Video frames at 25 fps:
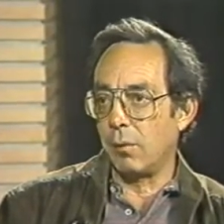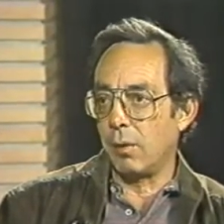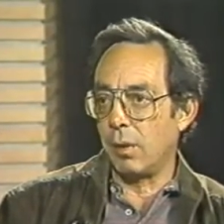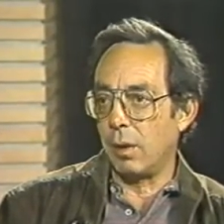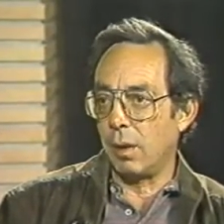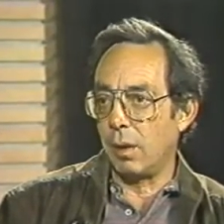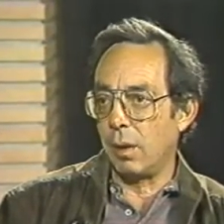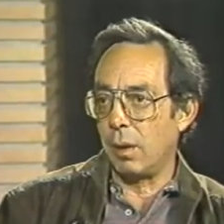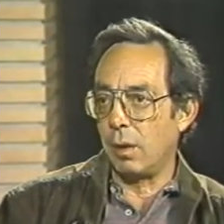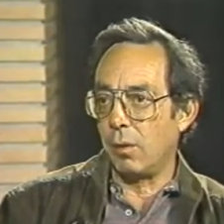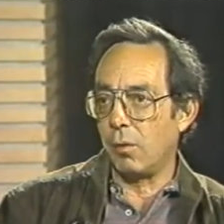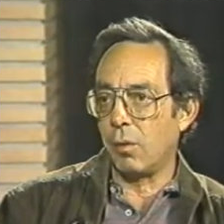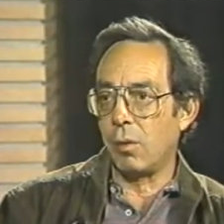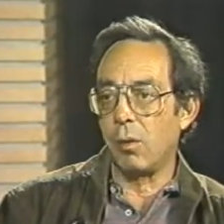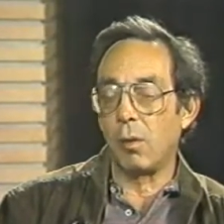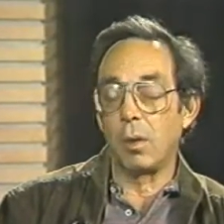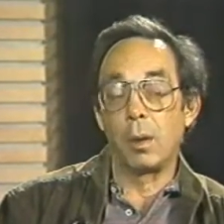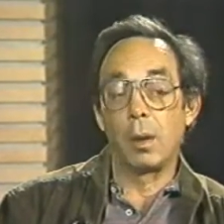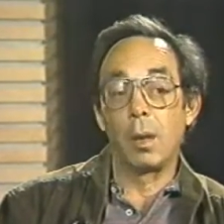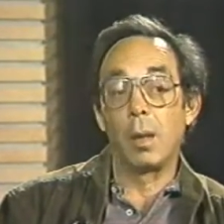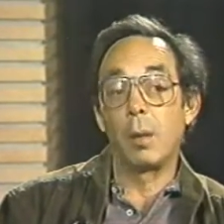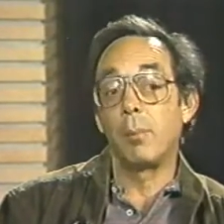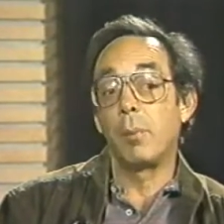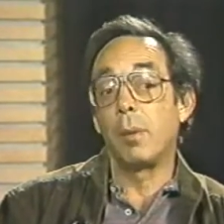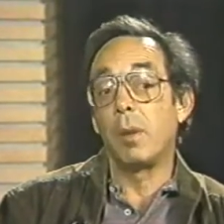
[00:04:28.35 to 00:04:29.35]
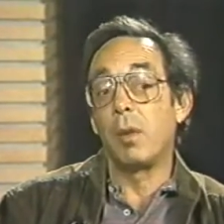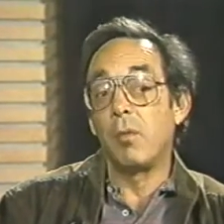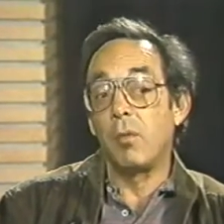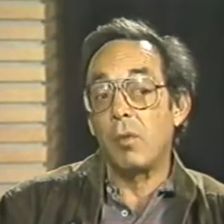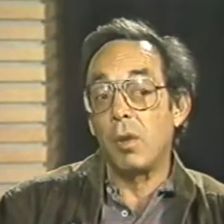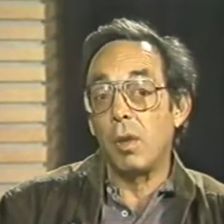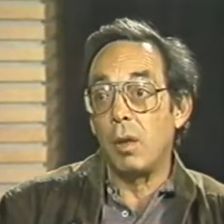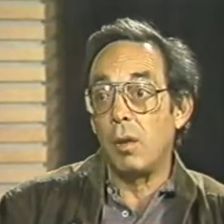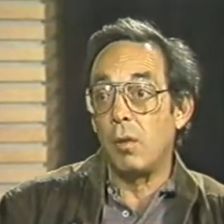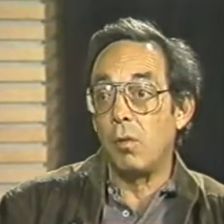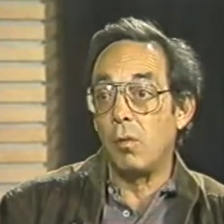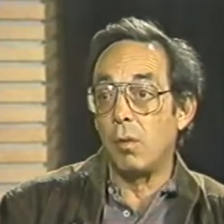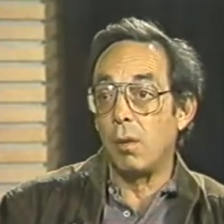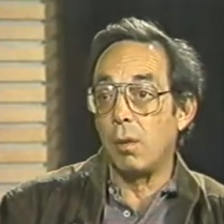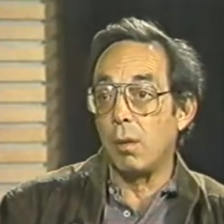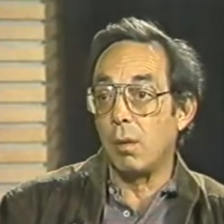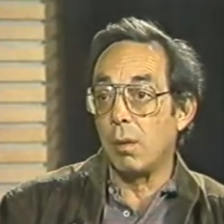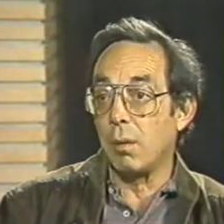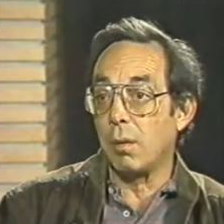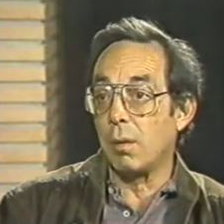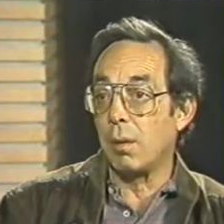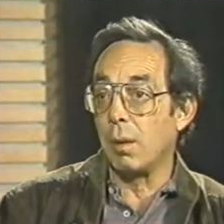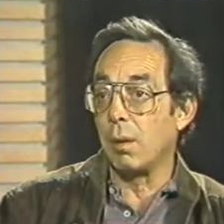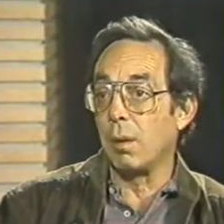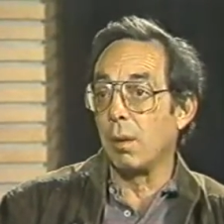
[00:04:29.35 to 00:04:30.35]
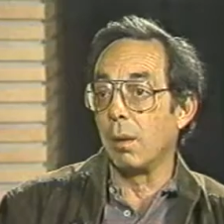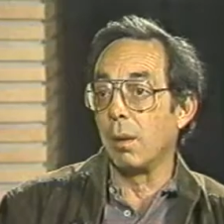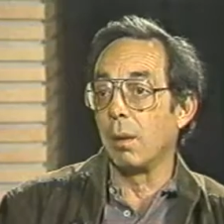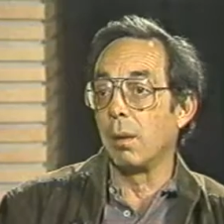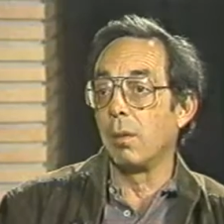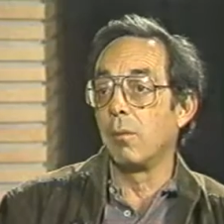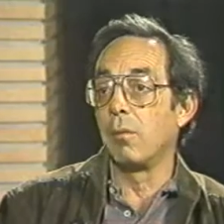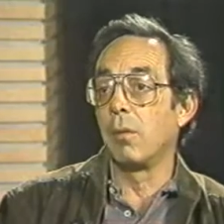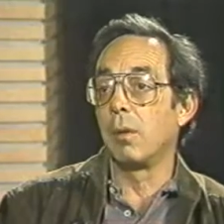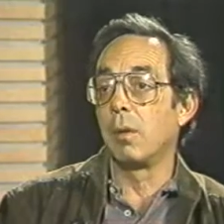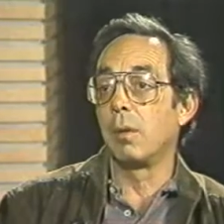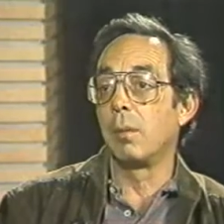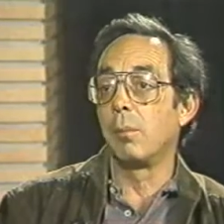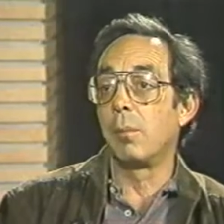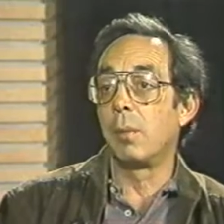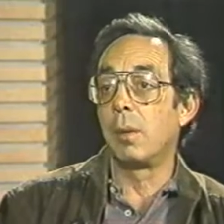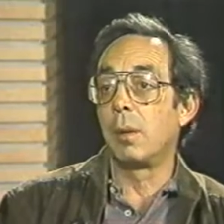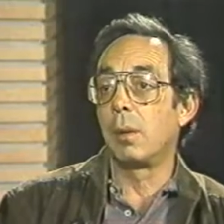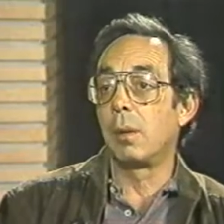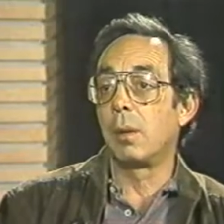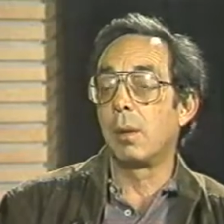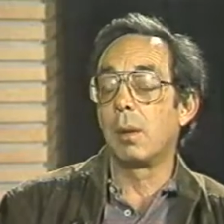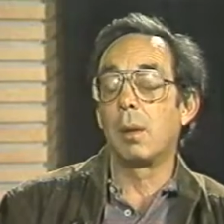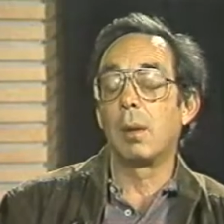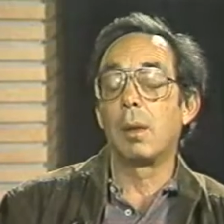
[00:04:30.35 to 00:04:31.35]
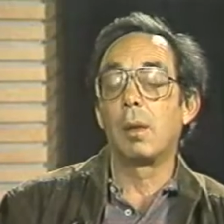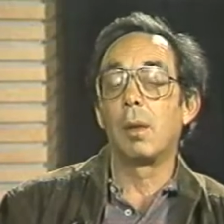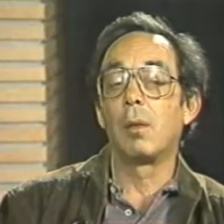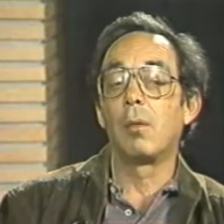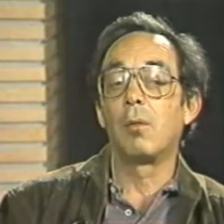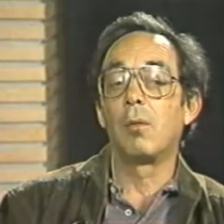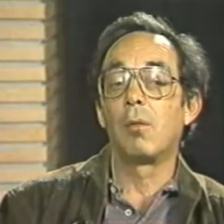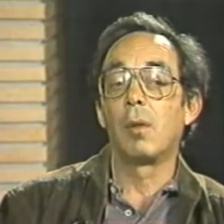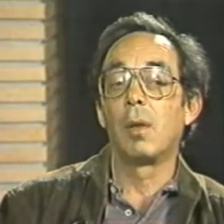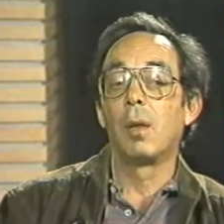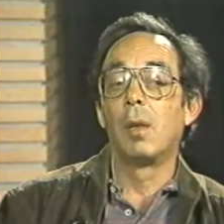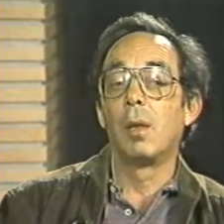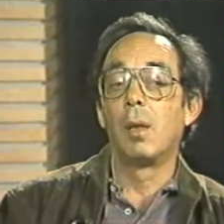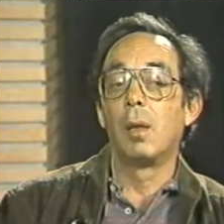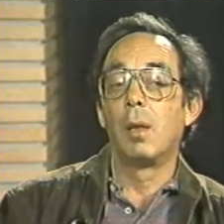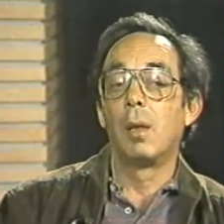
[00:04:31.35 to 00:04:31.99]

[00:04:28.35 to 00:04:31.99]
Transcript: If anything, it's going up and it's easier to deliver because